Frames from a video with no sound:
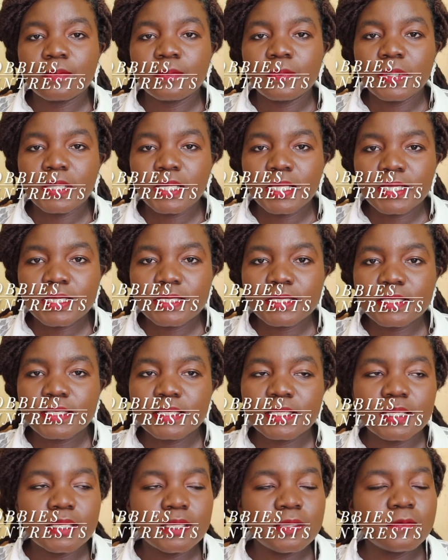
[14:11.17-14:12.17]
Please,
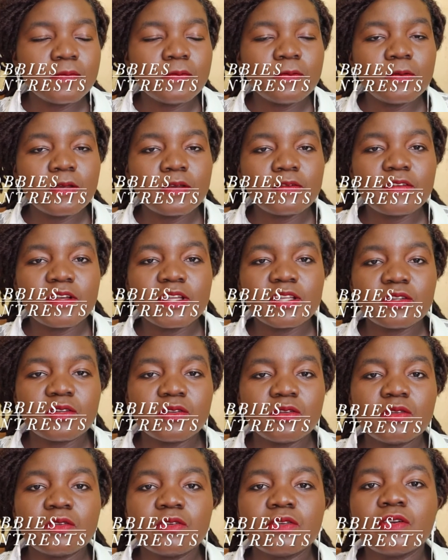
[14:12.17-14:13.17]
if you ever
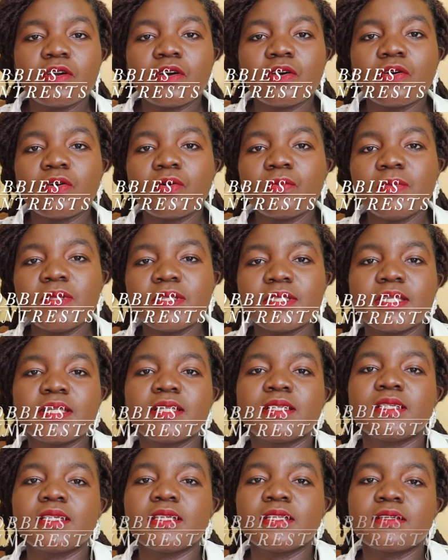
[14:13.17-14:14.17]
include your hobbies
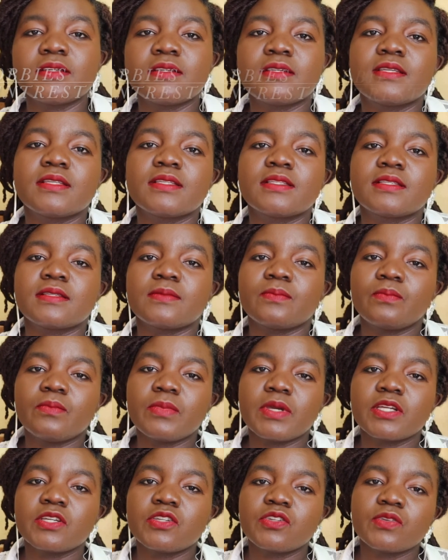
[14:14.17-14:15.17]
and interests,
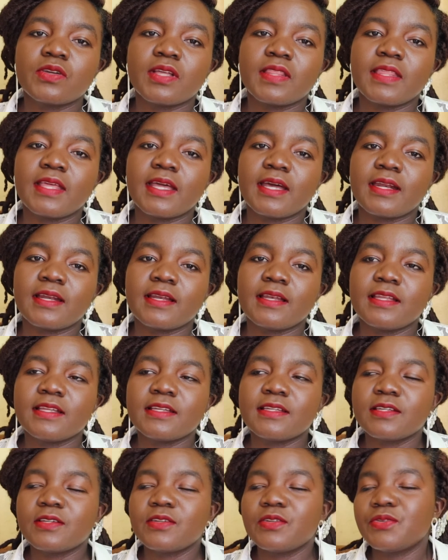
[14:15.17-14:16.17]
make sure they are
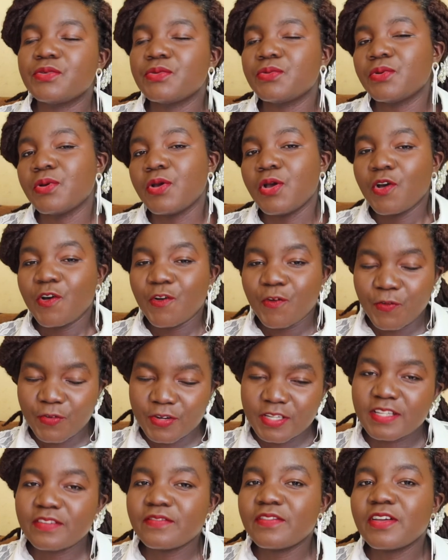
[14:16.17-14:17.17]
related to
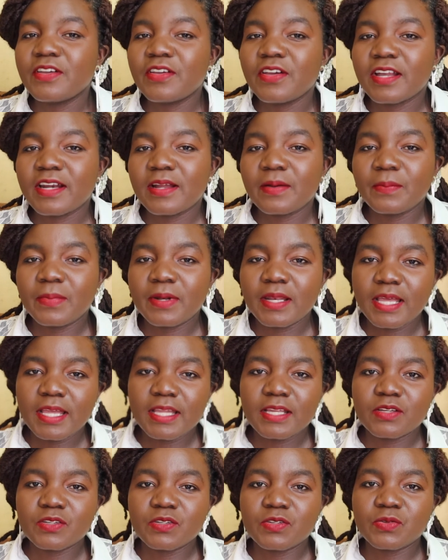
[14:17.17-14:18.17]
whatever you are
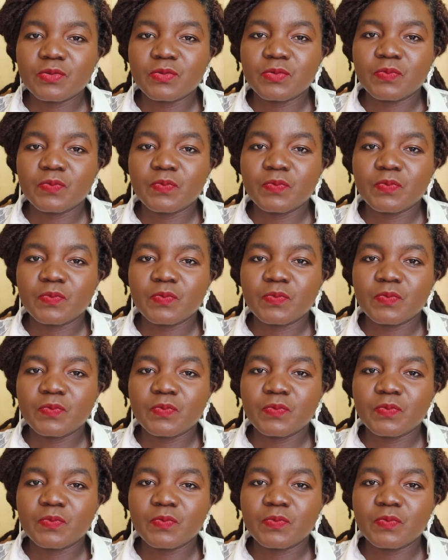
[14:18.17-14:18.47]
applying to.